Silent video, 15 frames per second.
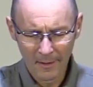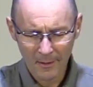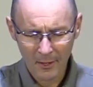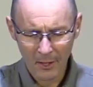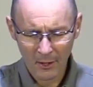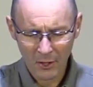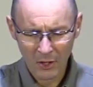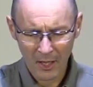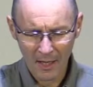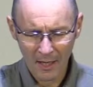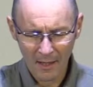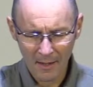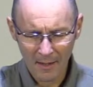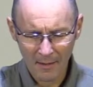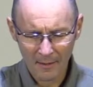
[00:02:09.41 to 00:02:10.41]
touch our
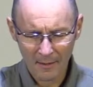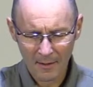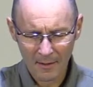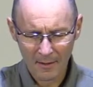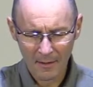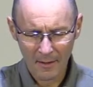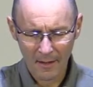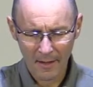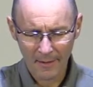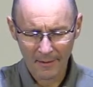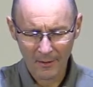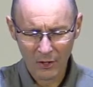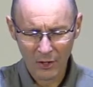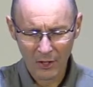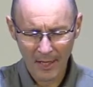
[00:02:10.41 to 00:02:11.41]
hearts
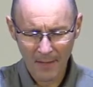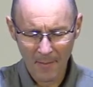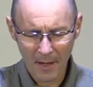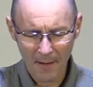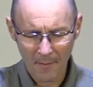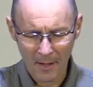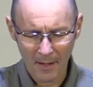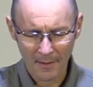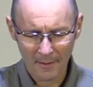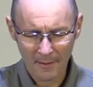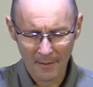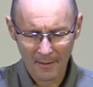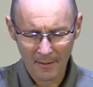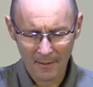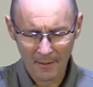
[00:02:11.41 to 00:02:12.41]
and shape our
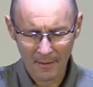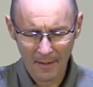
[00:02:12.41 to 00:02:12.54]
minds